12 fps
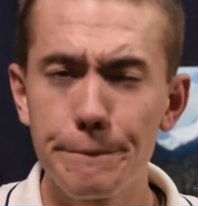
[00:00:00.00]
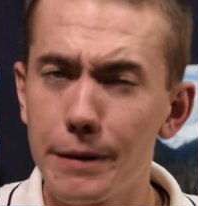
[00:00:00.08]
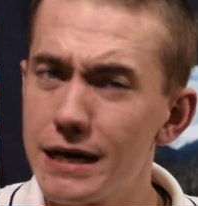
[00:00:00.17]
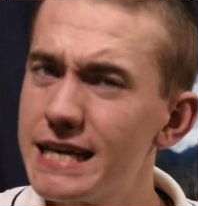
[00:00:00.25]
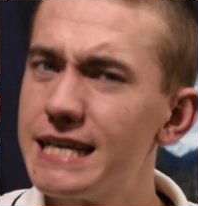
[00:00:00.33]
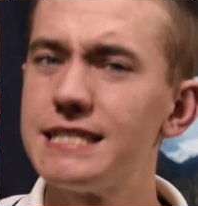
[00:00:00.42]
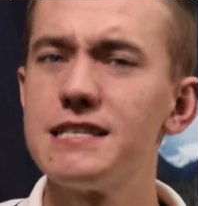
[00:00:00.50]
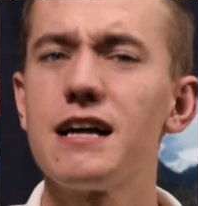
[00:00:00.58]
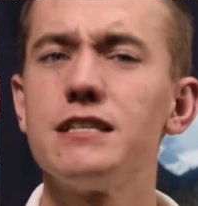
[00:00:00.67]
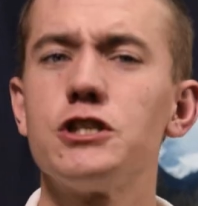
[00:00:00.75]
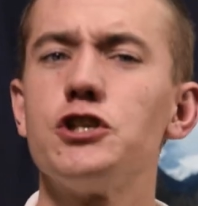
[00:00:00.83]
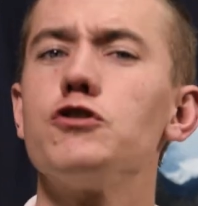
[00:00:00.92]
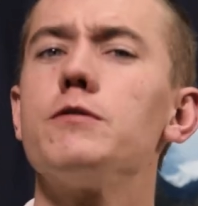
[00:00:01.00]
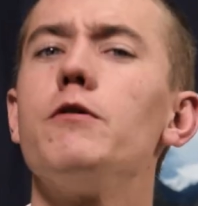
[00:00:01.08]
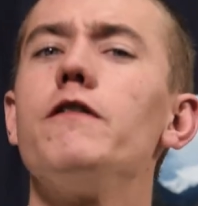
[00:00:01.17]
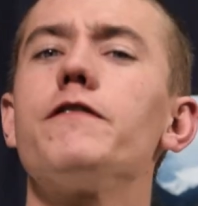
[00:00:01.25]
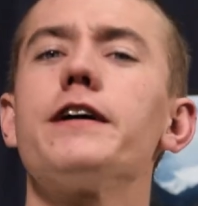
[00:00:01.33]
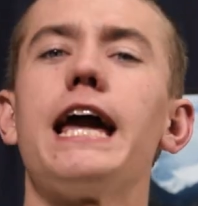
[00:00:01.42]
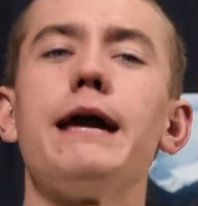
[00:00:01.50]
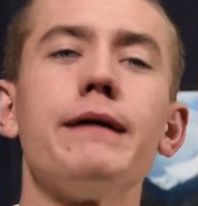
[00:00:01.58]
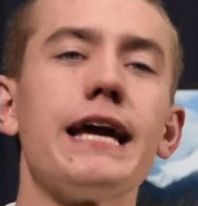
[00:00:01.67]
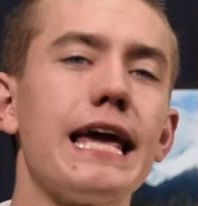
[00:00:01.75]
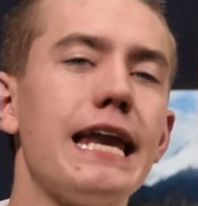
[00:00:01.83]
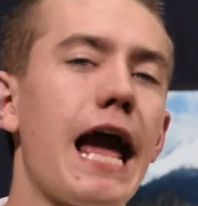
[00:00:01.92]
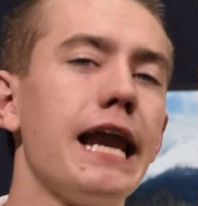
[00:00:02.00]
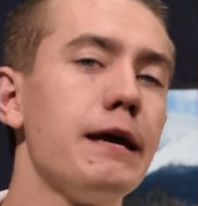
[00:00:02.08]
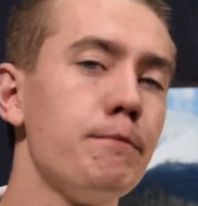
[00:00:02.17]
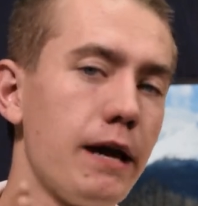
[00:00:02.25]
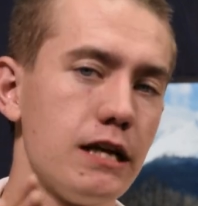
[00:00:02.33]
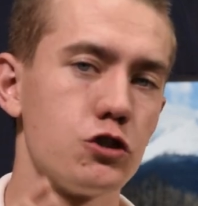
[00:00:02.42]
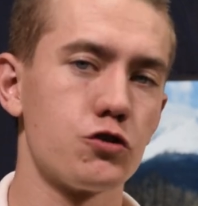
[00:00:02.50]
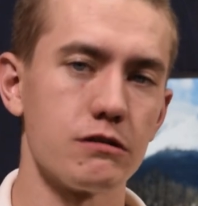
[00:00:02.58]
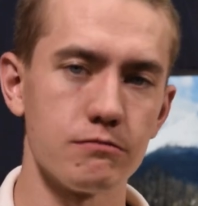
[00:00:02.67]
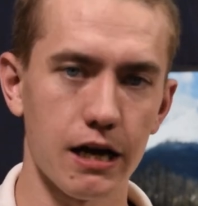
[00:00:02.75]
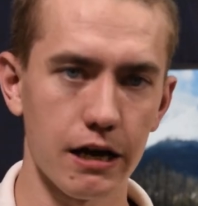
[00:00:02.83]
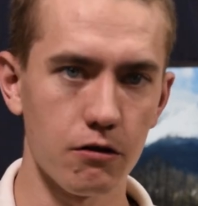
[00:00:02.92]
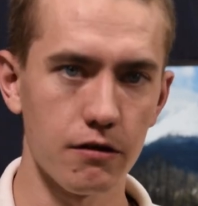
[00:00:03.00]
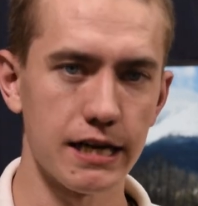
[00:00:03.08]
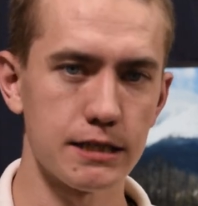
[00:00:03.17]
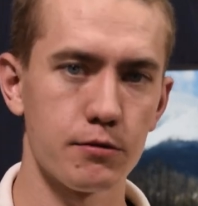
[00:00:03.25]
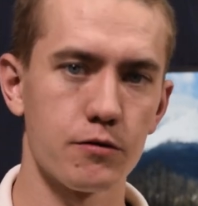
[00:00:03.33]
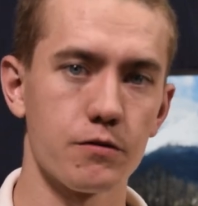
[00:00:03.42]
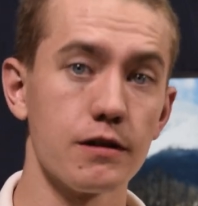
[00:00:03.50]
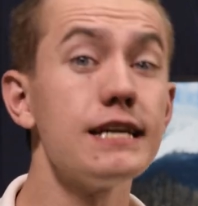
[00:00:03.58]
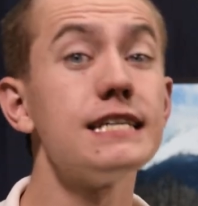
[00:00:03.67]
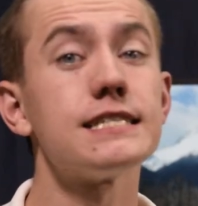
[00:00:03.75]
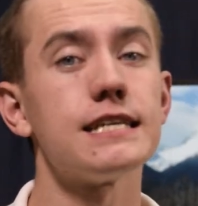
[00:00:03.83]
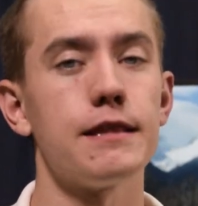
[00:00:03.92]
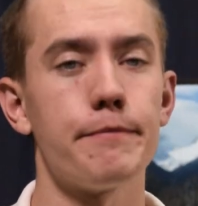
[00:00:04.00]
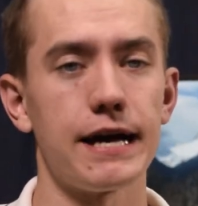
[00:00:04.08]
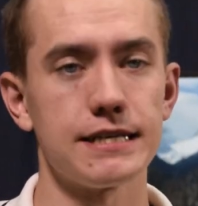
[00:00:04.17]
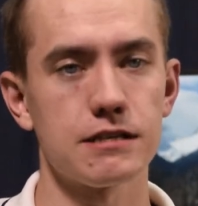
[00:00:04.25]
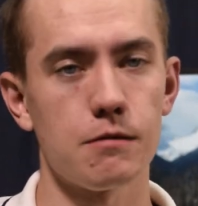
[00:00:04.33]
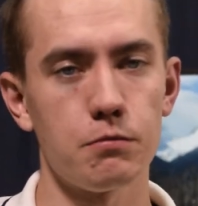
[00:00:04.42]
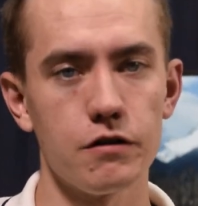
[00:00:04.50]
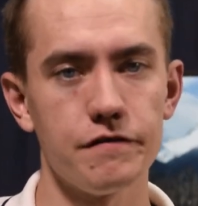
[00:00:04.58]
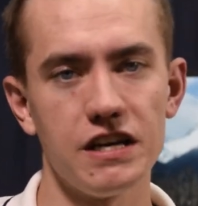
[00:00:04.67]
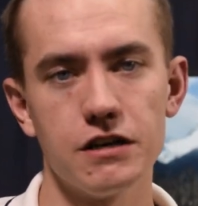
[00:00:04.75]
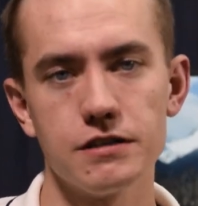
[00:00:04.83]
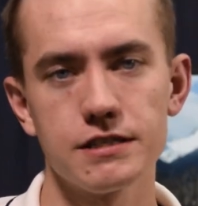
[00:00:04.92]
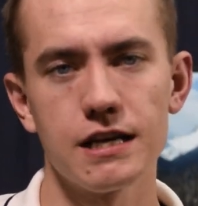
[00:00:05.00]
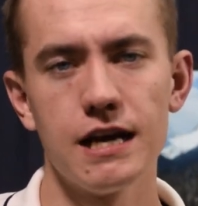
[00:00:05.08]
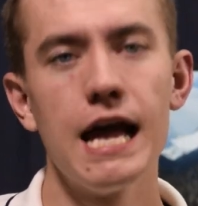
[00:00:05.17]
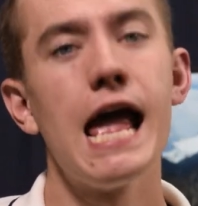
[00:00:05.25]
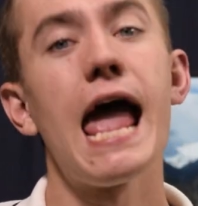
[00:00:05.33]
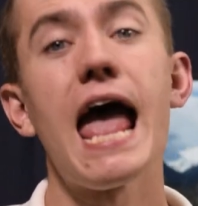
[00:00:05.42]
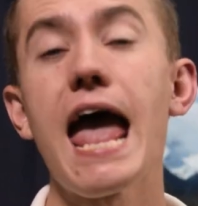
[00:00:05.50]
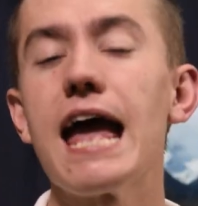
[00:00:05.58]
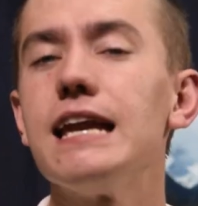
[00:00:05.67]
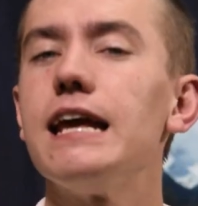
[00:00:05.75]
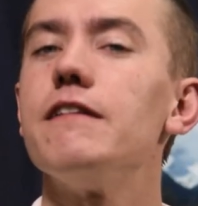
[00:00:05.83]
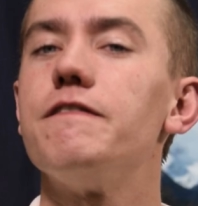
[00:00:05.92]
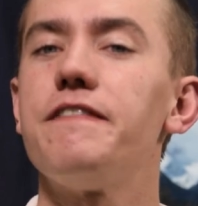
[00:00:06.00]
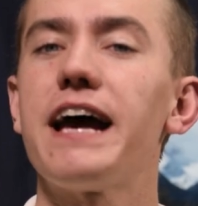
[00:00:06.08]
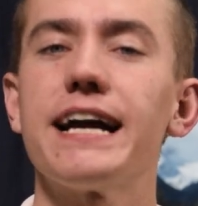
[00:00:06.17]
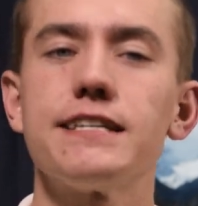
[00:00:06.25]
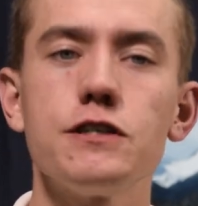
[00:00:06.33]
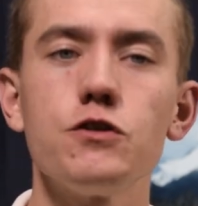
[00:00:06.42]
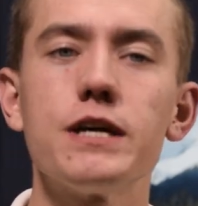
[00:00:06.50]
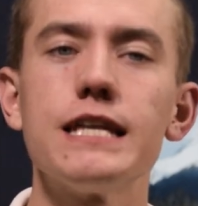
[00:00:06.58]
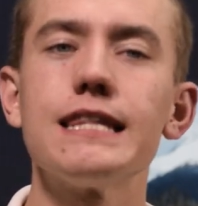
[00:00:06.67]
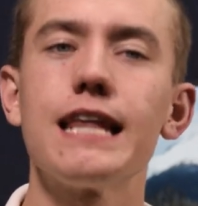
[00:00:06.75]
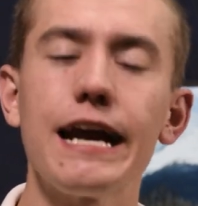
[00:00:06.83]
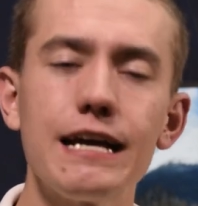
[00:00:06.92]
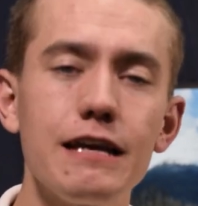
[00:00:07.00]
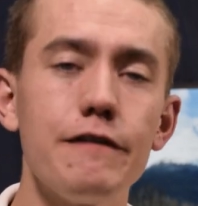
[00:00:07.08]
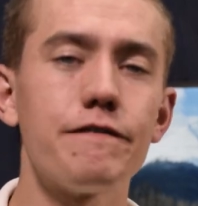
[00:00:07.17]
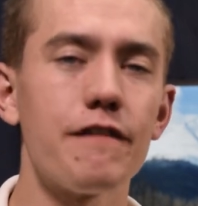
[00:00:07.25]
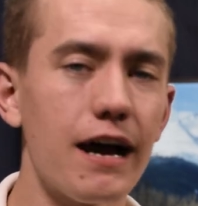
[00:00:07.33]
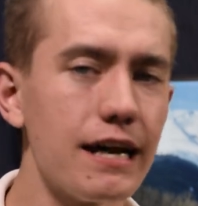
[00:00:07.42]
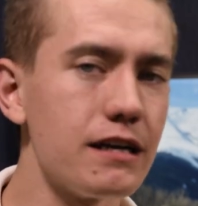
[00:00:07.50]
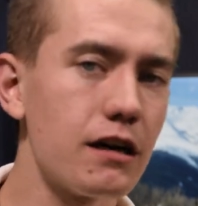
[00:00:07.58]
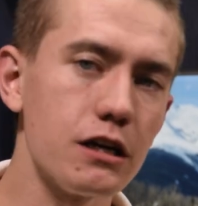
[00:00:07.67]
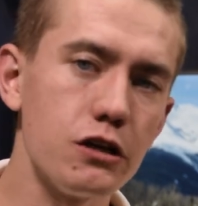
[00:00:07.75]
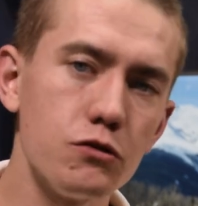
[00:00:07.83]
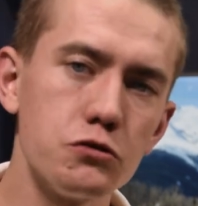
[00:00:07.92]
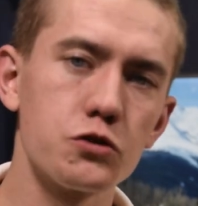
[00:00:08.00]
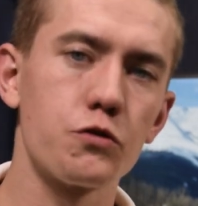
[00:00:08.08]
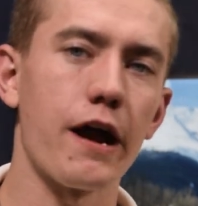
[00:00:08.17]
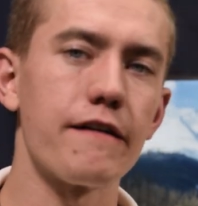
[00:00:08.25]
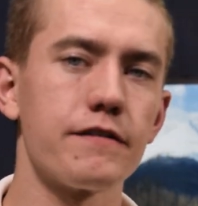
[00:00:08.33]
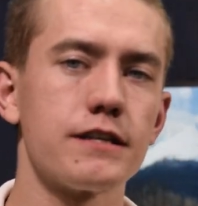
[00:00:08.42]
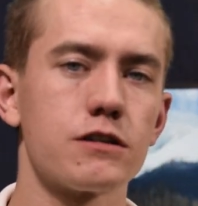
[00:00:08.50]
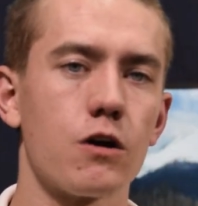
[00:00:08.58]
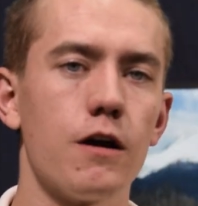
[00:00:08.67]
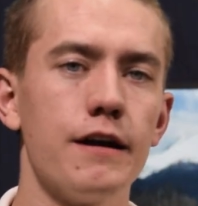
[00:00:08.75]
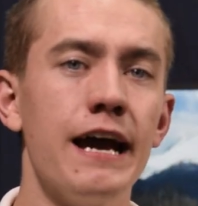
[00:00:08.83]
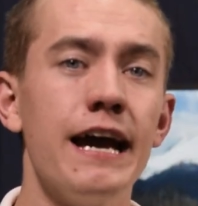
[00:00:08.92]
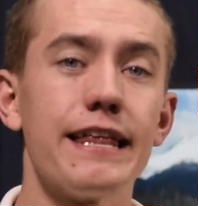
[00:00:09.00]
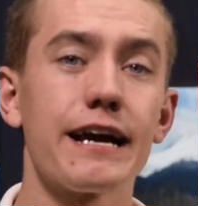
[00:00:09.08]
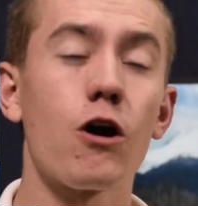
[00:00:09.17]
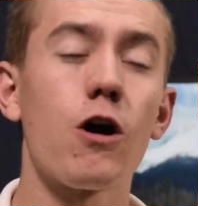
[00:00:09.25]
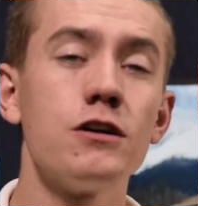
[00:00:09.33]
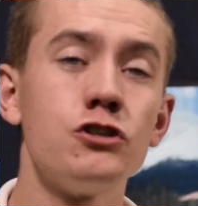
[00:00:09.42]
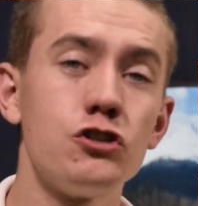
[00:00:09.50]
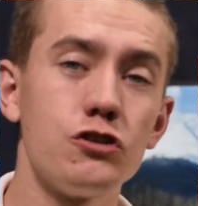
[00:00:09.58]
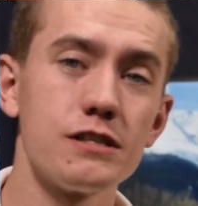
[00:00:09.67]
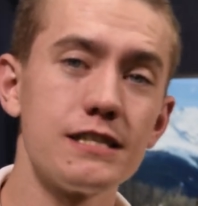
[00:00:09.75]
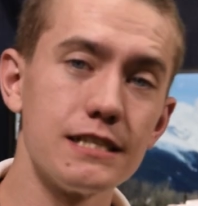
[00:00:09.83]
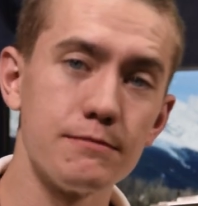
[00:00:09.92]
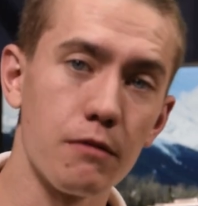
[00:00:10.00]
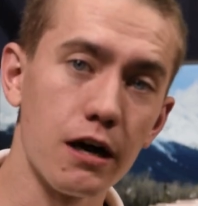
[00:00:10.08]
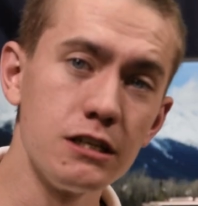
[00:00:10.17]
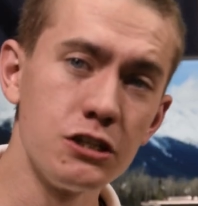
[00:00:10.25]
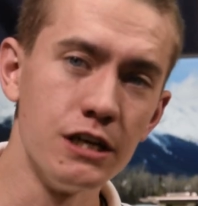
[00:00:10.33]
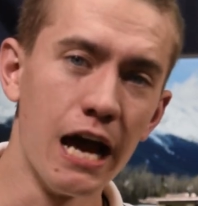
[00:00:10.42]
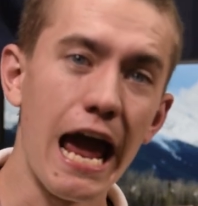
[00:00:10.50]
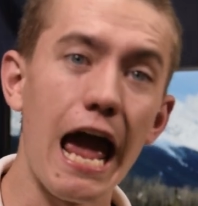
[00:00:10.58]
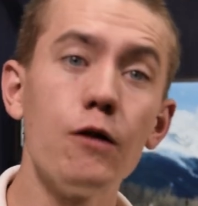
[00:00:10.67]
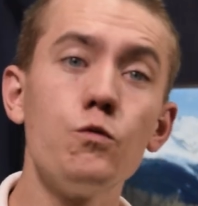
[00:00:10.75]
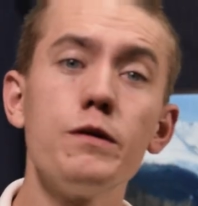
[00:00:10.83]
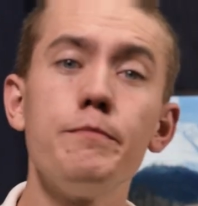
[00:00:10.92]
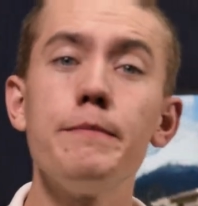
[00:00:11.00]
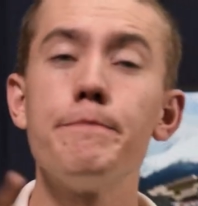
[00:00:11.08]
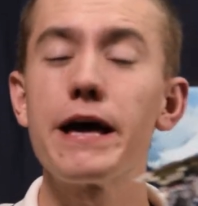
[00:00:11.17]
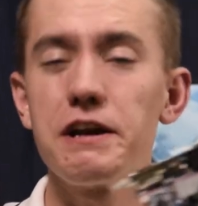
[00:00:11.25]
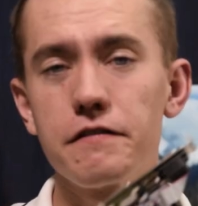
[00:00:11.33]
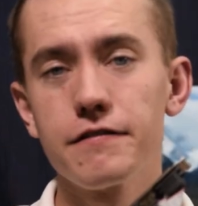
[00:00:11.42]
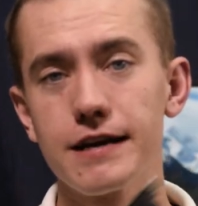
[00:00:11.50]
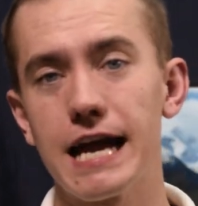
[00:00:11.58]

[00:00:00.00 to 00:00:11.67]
but it's not suitable for gaming in any mainstream title that's been released in the past couple of years. And in fact, you can likely find a used graphics card that costs just as much and would be better for